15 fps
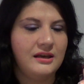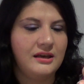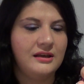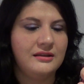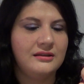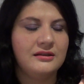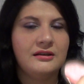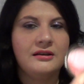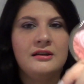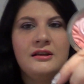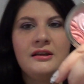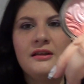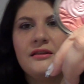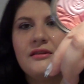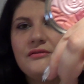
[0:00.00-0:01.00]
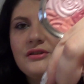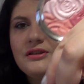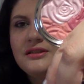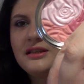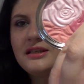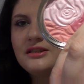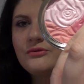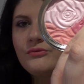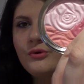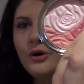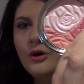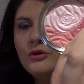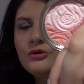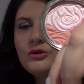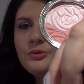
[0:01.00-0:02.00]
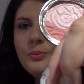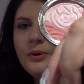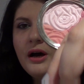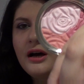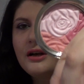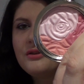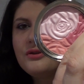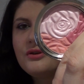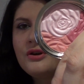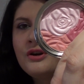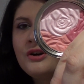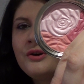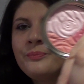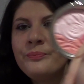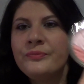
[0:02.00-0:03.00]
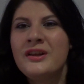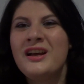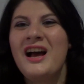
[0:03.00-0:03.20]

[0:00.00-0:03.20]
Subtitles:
and there is this rose pattern.